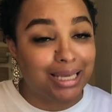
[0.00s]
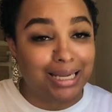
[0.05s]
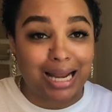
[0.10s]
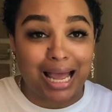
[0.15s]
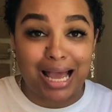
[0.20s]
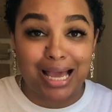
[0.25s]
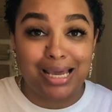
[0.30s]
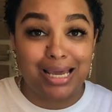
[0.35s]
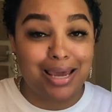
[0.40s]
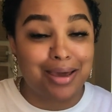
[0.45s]
and
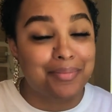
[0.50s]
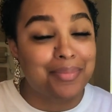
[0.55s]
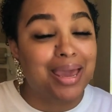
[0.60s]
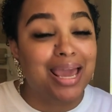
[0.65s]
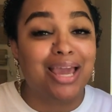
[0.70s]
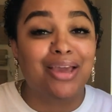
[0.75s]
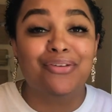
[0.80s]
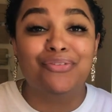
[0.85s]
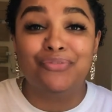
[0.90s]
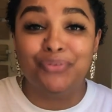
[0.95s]
I am
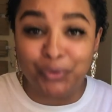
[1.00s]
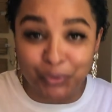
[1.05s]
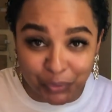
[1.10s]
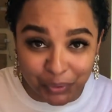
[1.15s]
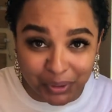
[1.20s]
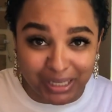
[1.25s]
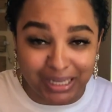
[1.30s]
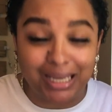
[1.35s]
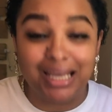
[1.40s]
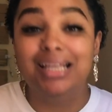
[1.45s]
a
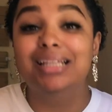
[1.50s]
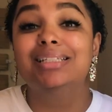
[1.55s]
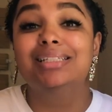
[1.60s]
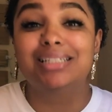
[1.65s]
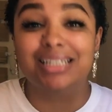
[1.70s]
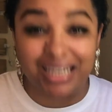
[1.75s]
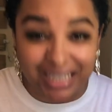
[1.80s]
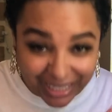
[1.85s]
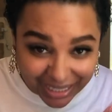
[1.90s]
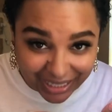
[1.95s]
foodie
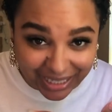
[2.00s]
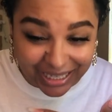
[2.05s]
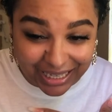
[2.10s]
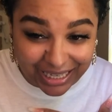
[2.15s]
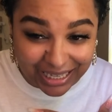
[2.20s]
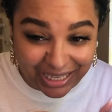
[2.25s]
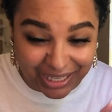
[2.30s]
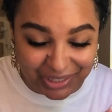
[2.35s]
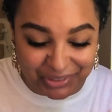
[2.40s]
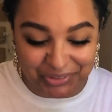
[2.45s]
chick,
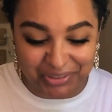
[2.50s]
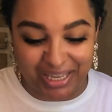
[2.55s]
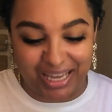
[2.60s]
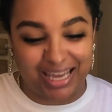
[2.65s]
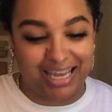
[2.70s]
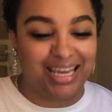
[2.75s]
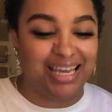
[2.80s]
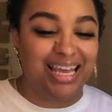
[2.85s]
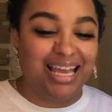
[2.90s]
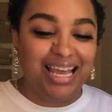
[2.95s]

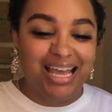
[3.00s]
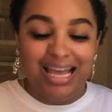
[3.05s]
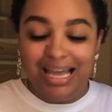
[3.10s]
okay?